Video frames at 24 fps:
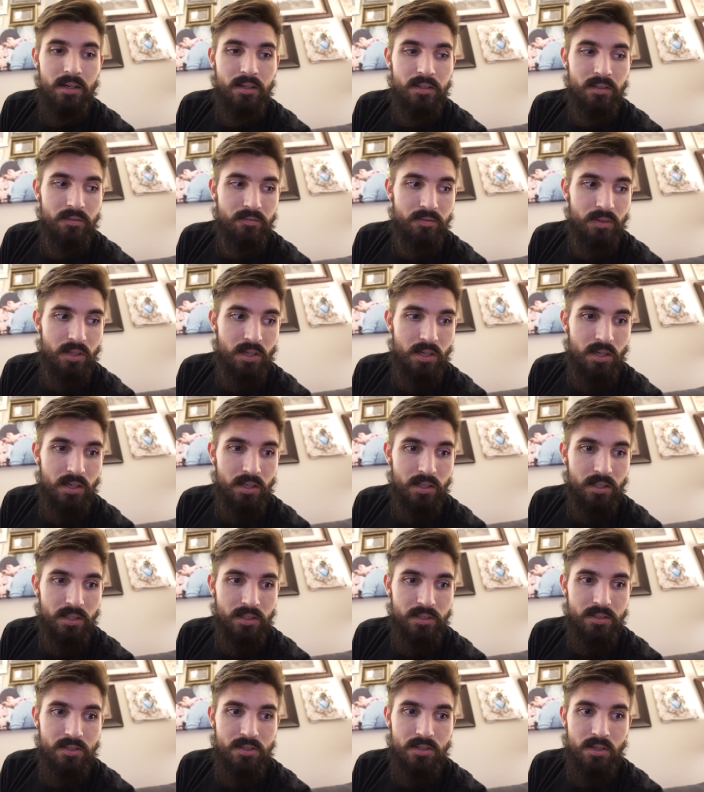on the
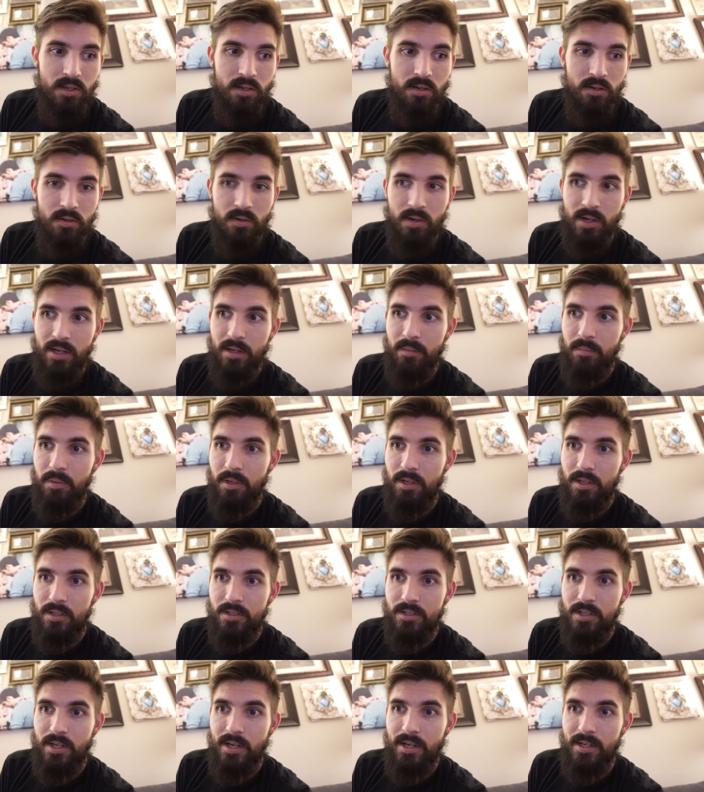vlog, so I
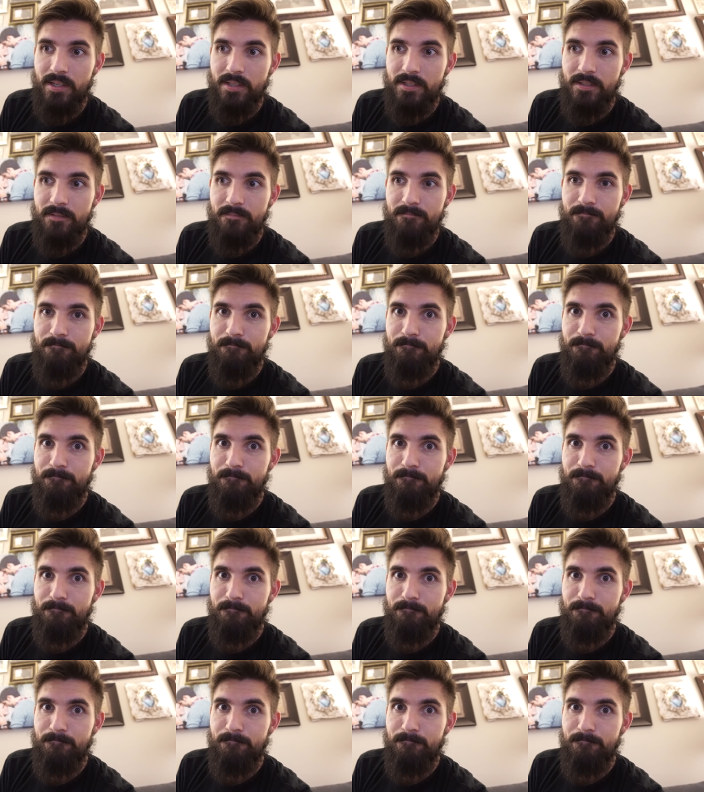apologize.